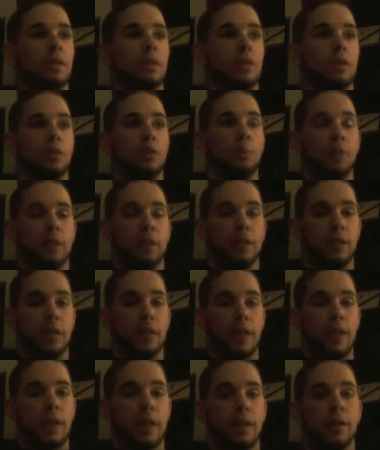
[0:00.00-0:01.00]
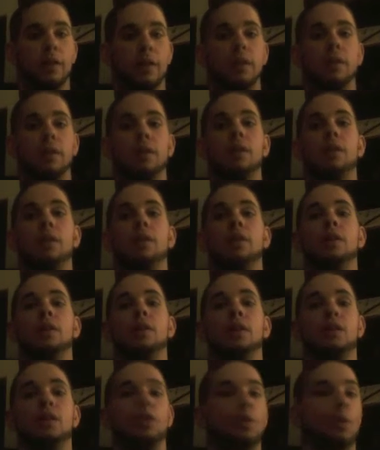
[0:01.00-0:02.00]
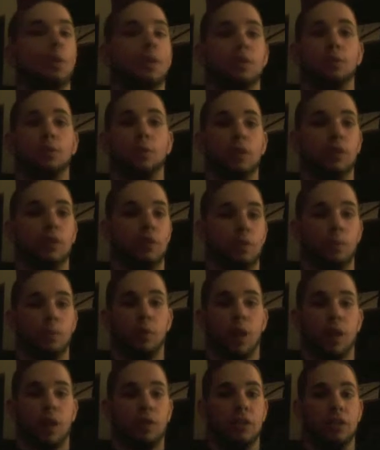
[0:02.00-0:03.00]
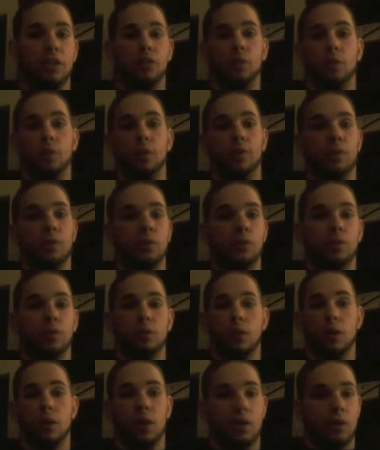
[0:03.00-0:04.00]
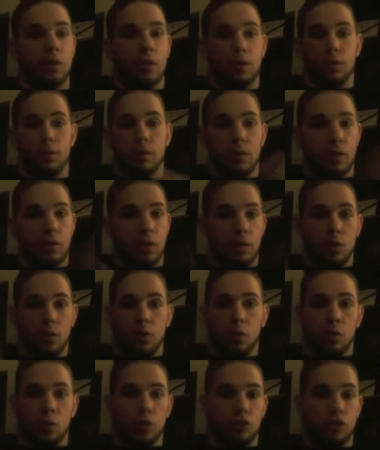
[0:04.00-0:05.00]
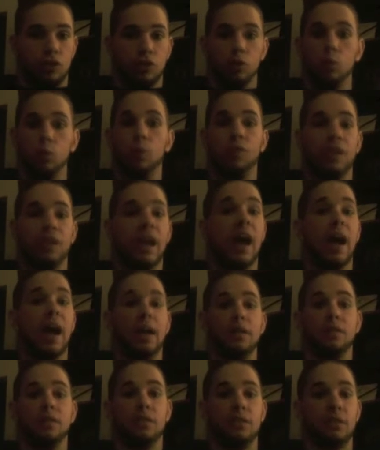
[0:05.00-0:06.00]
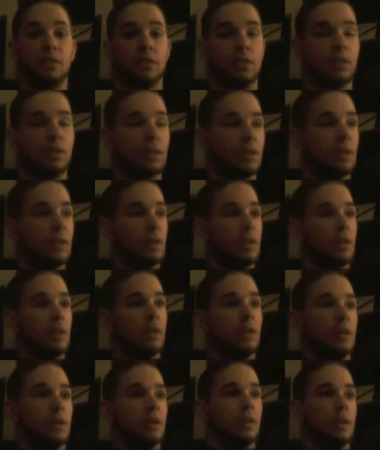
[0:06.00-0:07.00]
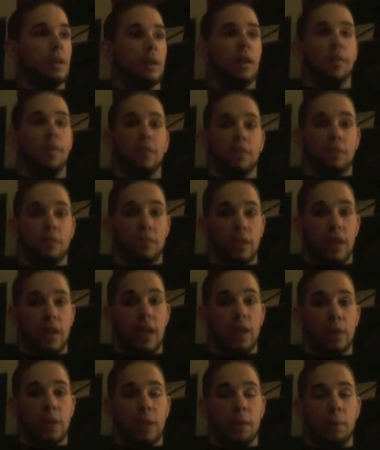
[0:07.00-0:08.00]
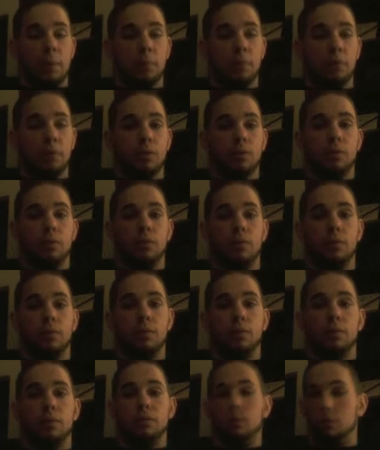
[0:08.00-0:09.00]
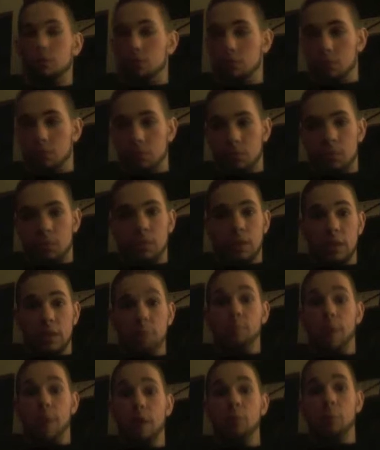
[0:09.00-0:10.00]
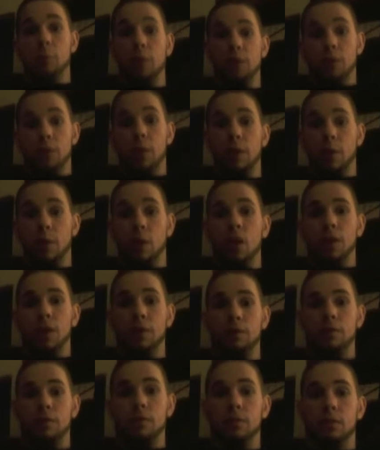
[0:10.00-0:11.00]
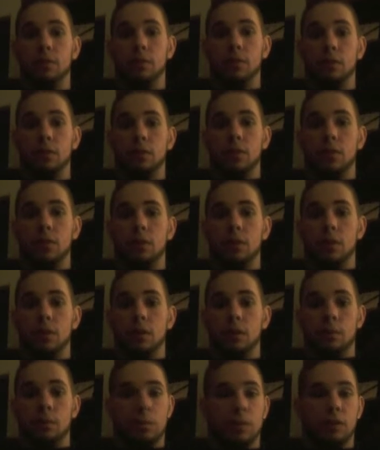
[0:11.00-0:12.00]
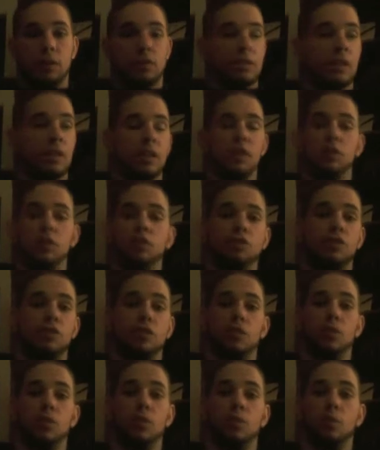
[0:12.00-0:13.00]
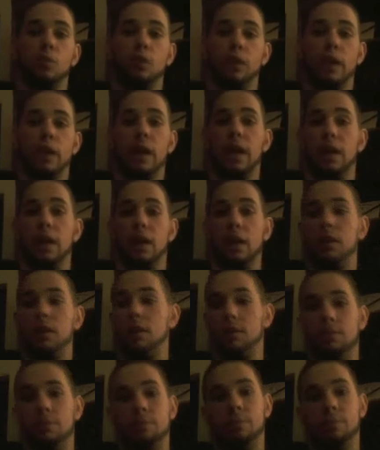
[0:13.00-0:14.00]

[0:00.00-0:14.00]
You picked a guy. You went through an interview process. You interviewed a whole slew of guys. And this is the guy you came up with. He better be the right one. Because it's not like you just interviewed one guy and hired him.